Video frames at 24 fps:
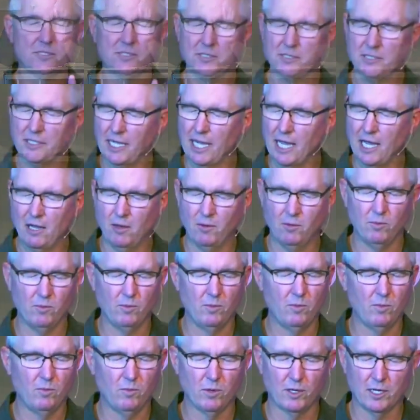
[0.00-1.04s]
see
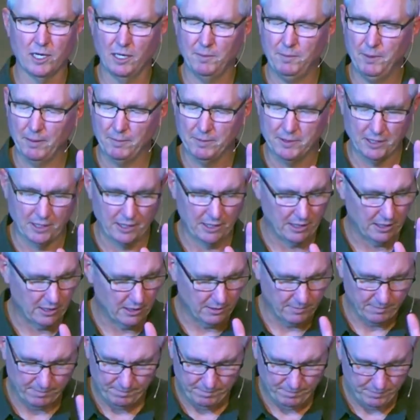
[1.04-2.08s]
how we're going to be able to
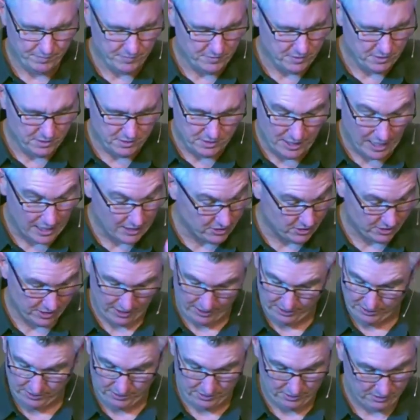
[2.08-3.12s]
touch
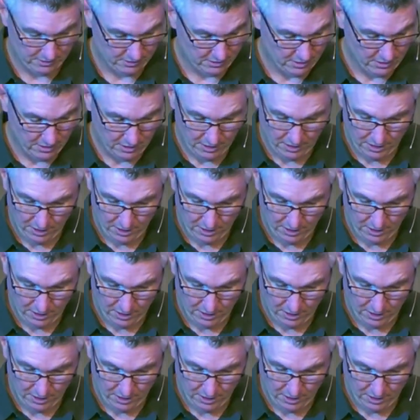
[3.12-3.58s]
this.